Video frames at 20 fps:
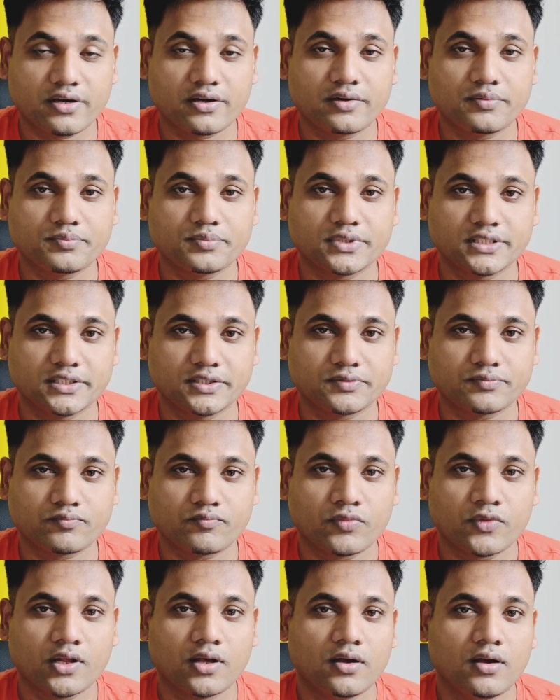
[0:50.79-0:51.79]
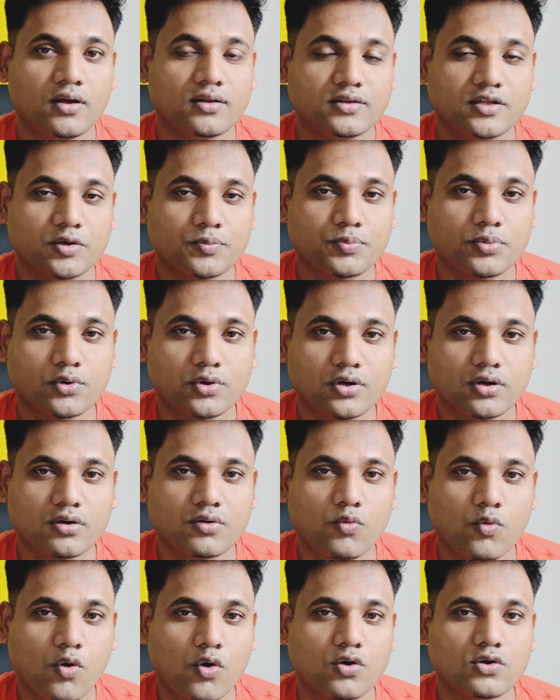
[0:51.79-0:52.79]
company. The
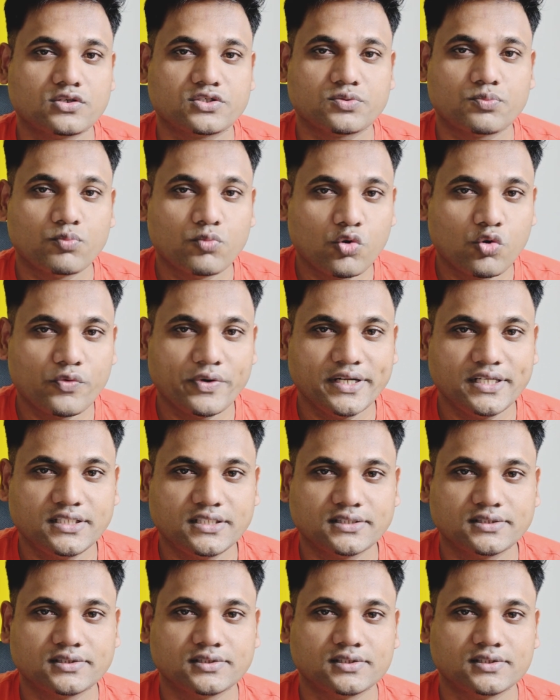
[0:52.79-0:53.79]
product was MoveIt.